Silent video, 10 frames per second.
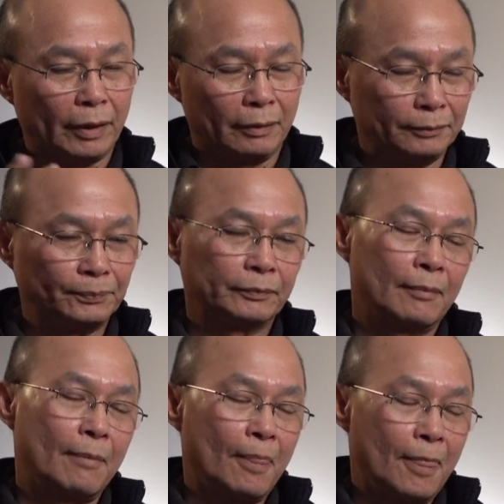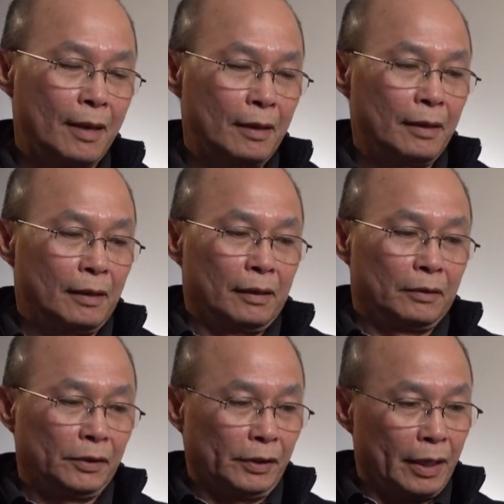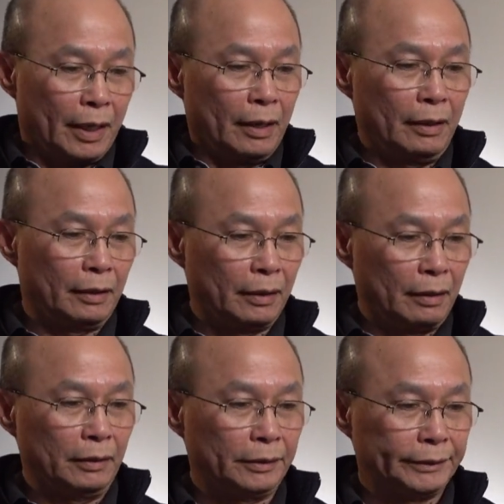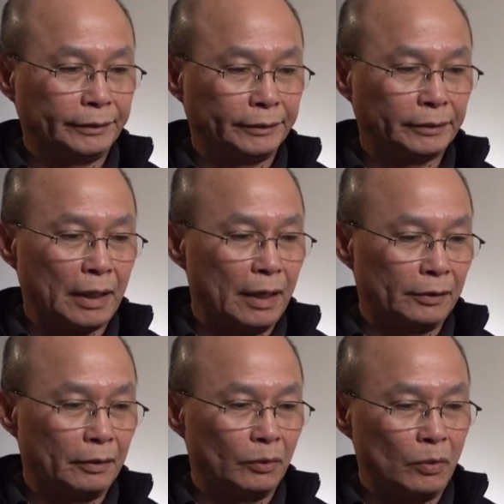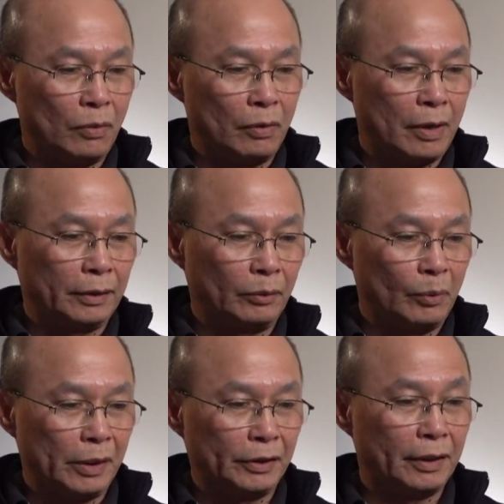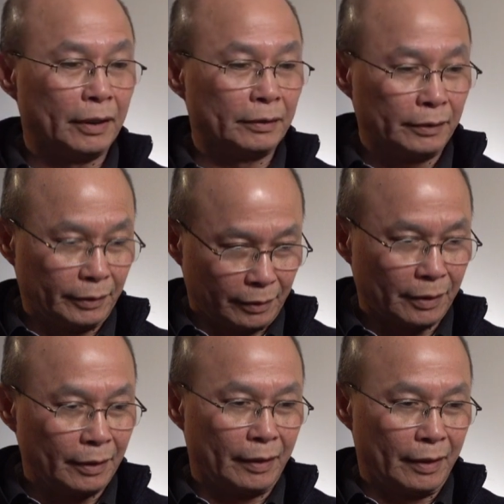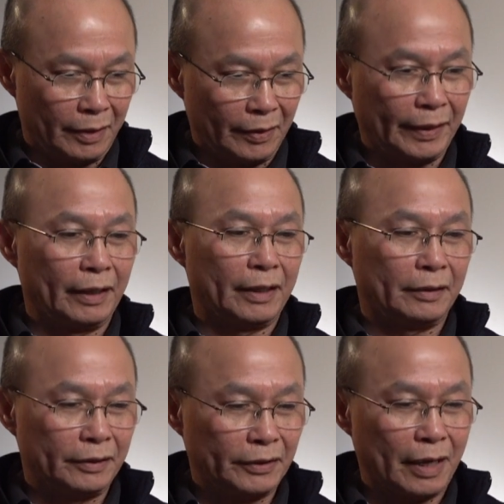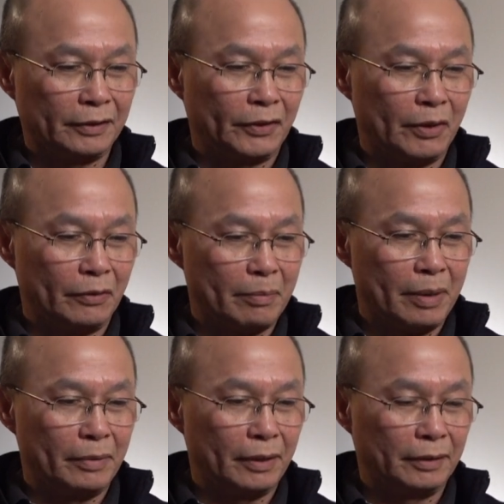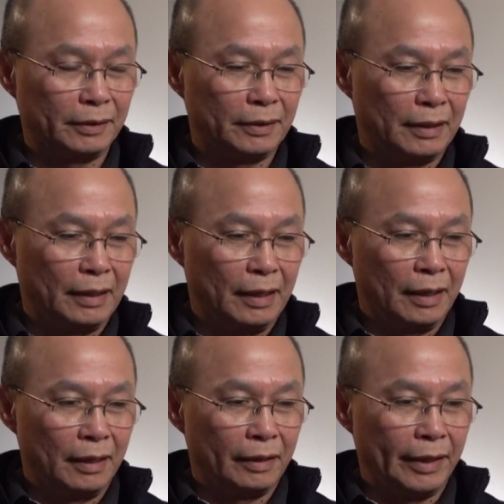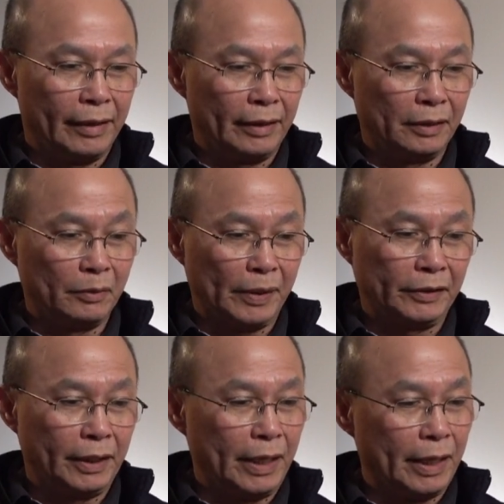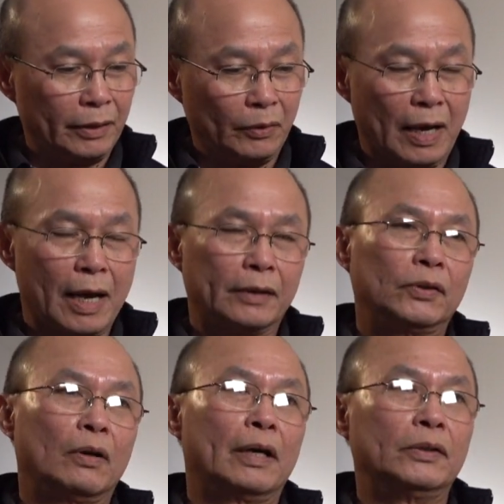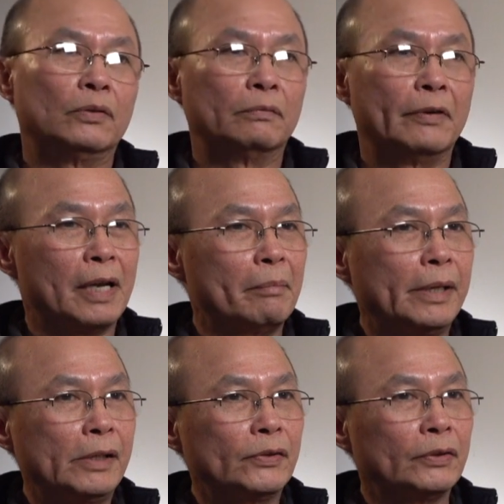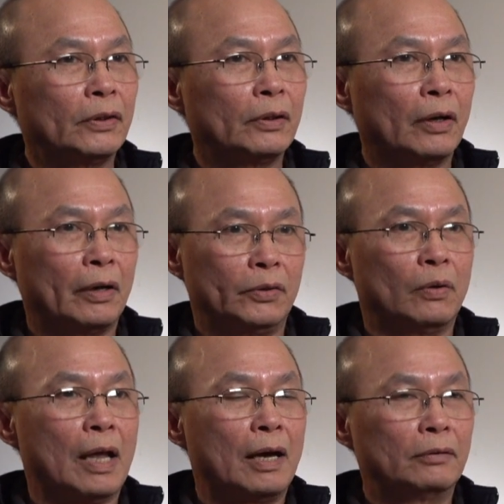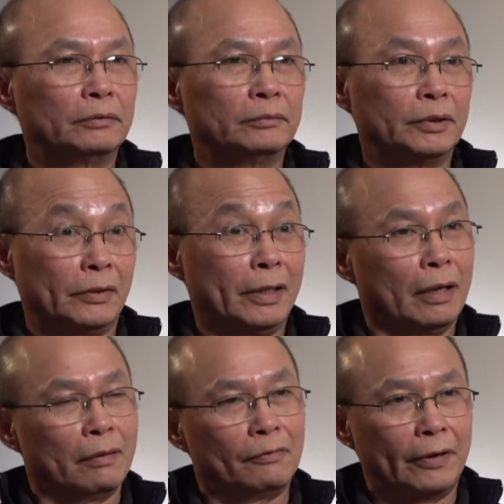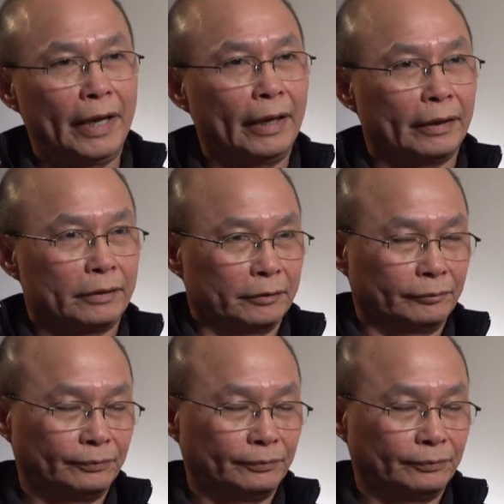Yeah. We stay there and they ask you all kinds of questions. This is another thing that I still remember. They investigate you. They ask you, "Are you Vietnamese? Are you Lao?" Because they are afraid.